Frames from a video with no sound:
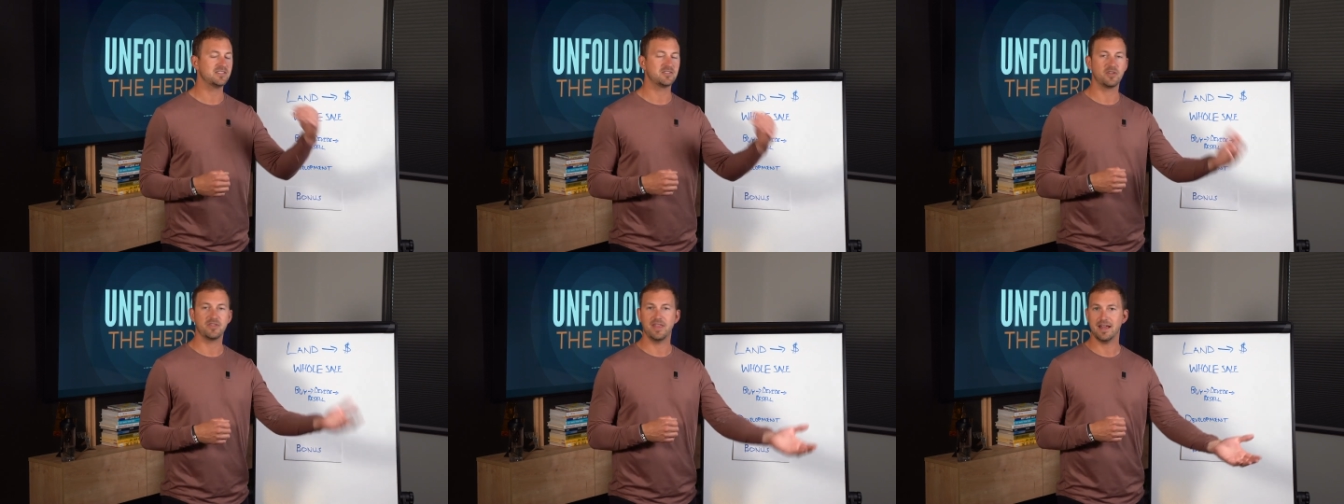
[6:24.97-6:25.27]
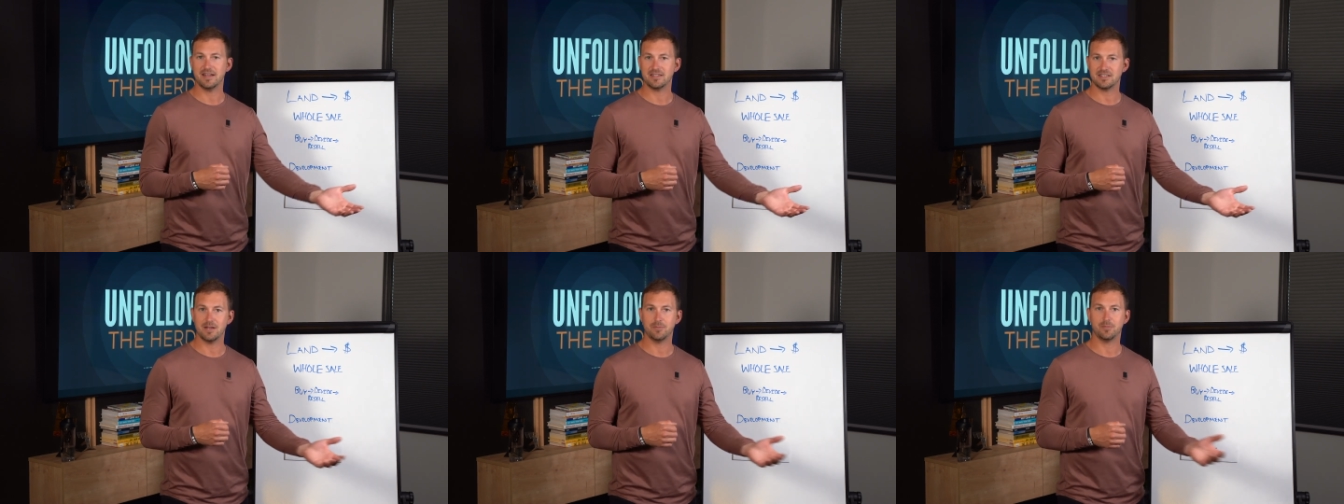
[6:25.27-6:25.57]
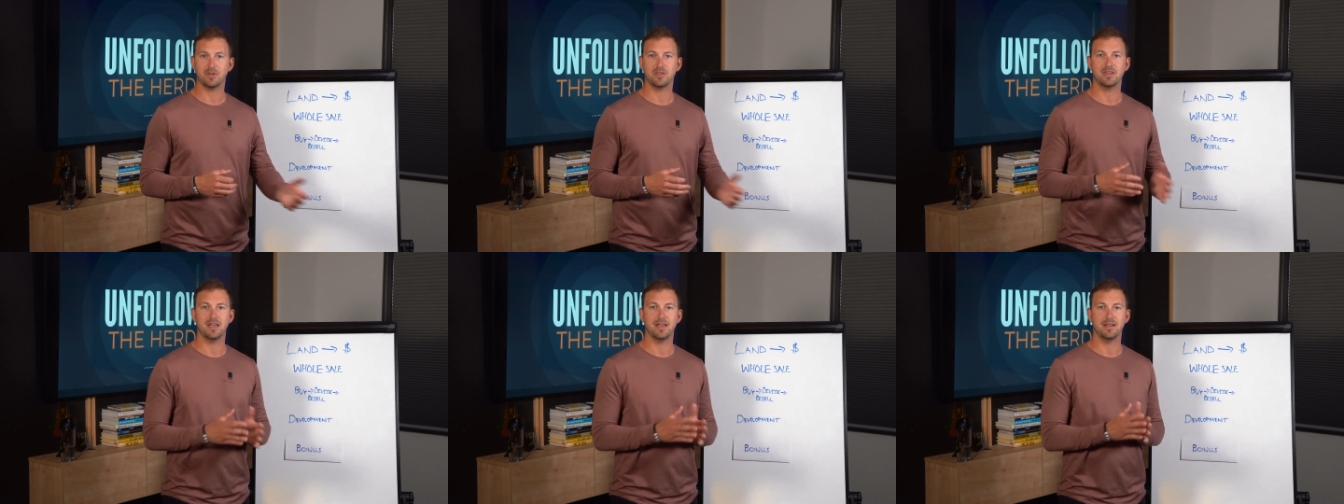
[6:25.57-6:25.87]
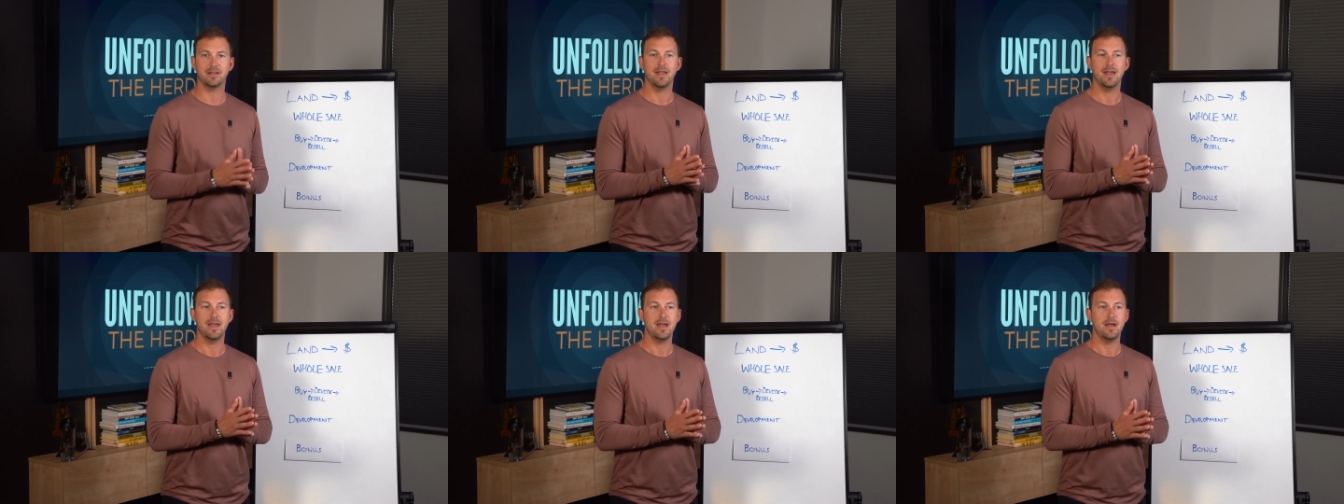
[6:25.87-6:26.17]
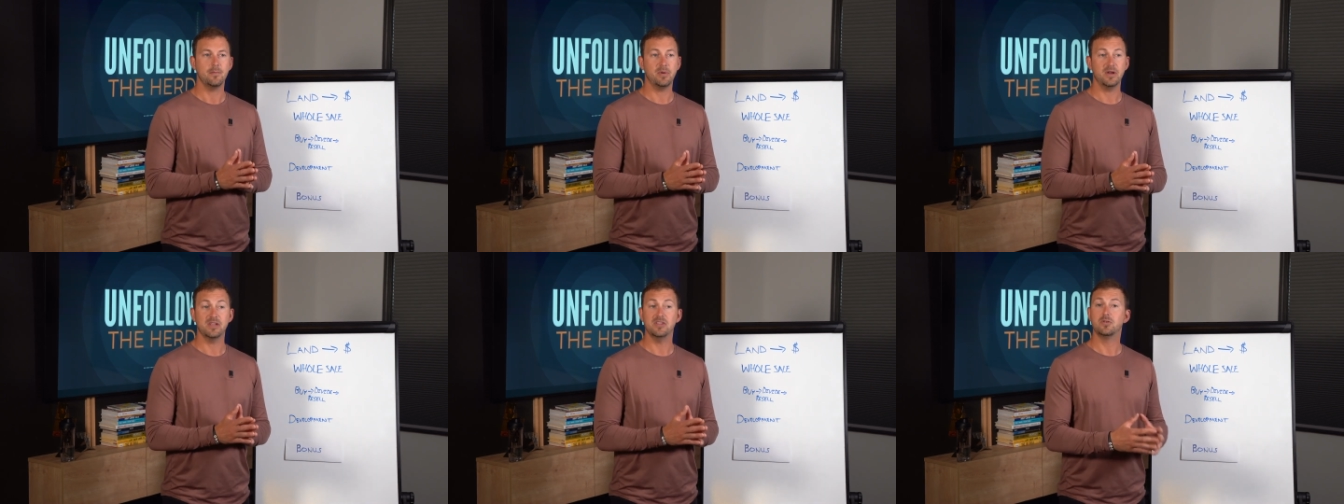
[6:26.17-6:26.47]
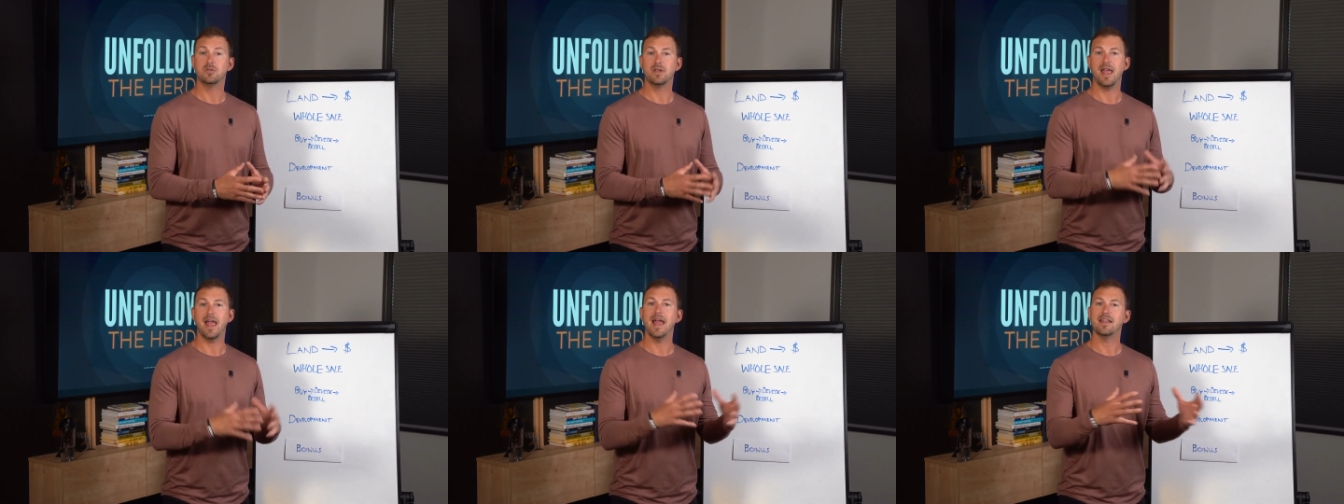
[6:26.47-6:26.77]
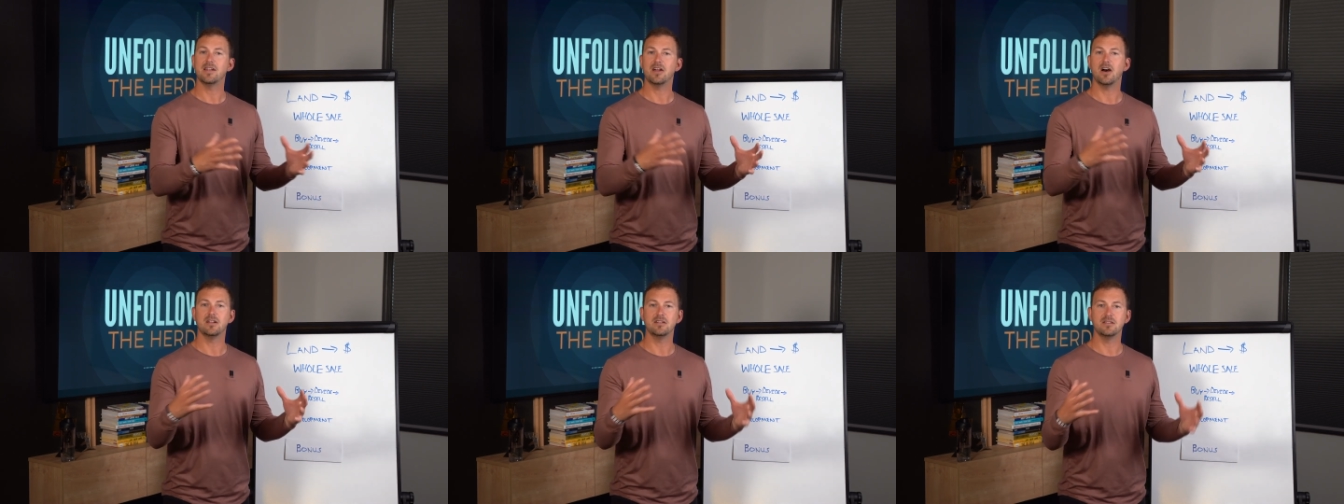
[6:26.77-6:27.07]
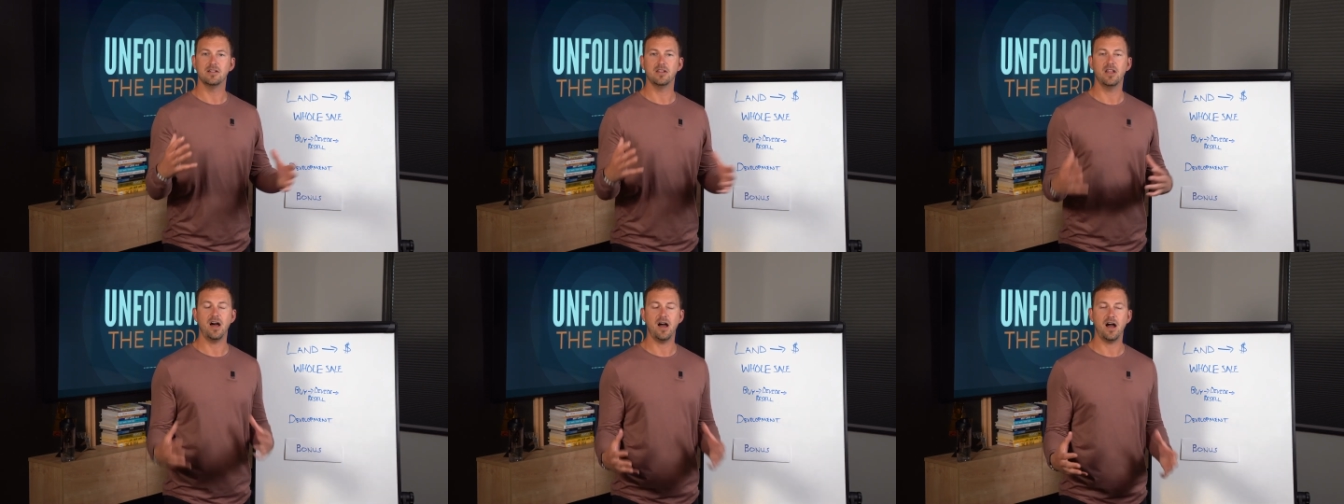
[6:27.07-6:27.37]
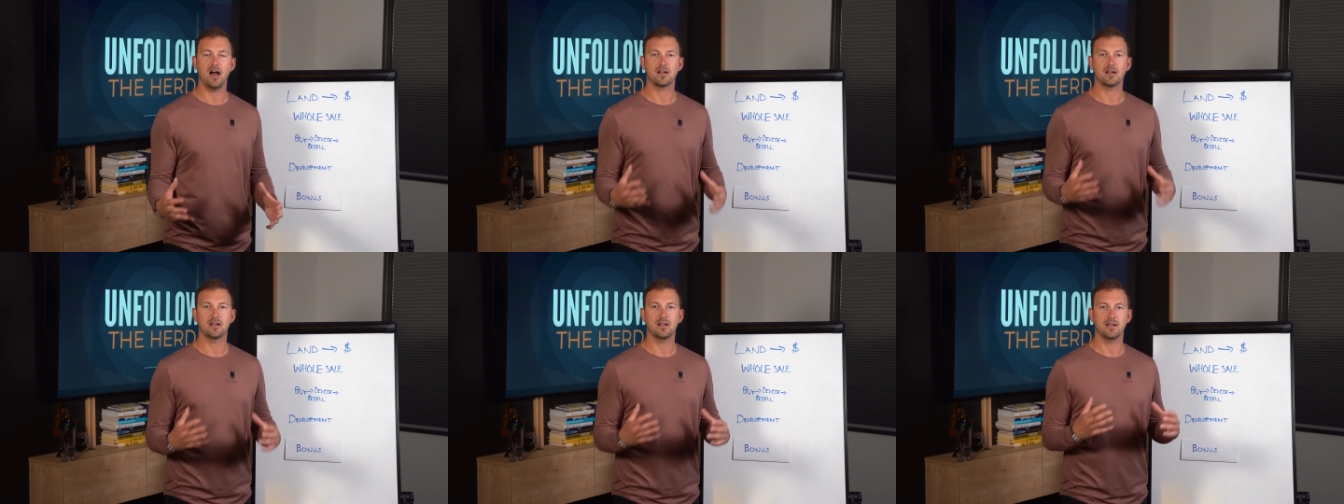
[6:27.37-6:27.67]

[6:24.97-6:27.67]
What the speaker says: or that type of thing, but you can unlock